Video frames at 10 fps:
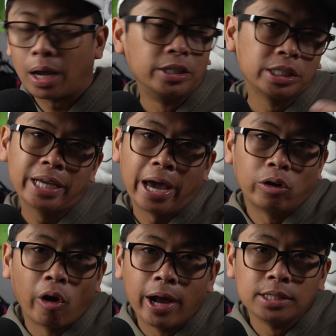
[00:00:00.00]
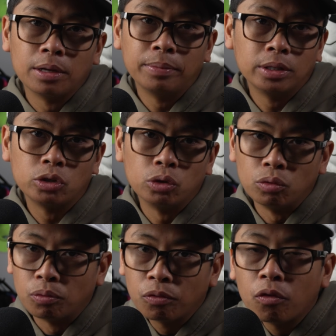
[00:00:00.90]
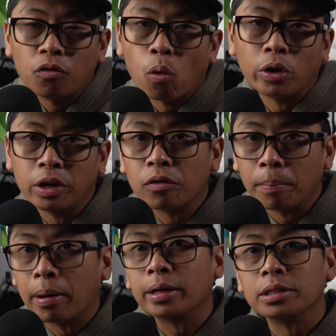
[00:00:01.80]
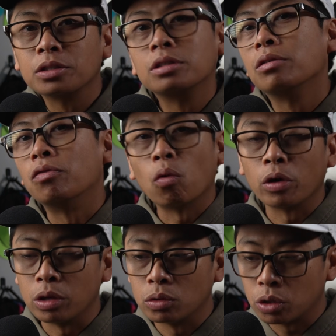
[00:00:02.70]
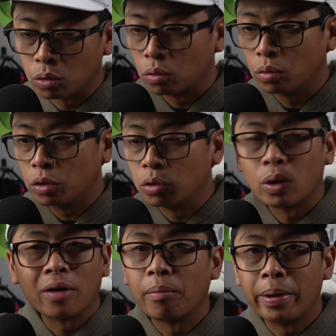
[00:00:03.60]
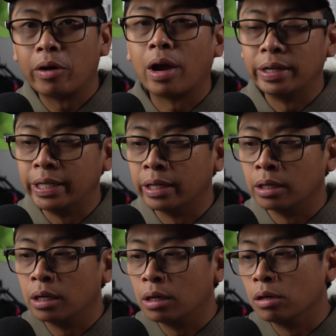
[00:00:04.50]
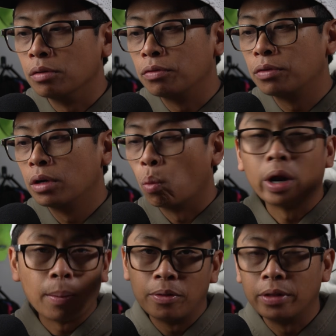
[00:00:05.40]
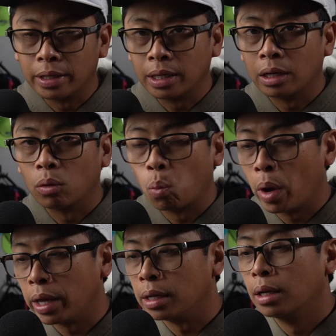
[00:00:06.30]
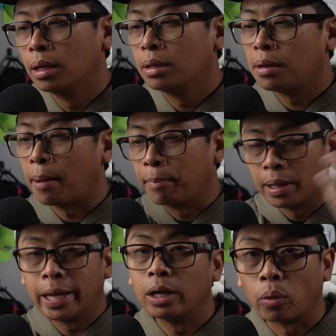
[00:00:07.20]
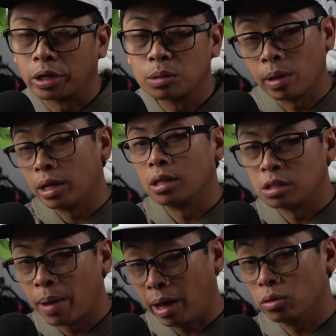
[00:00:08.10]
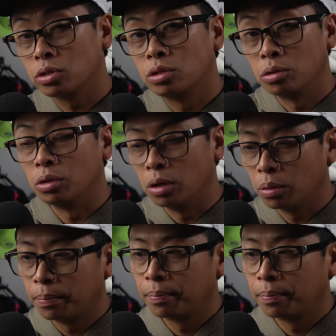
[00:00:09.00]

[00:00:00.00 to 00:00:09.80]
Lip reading: I just categorize them into 4 different buckets for you so you have a better idea of what I'm thinking when I'm playing or explaining these paddles to you.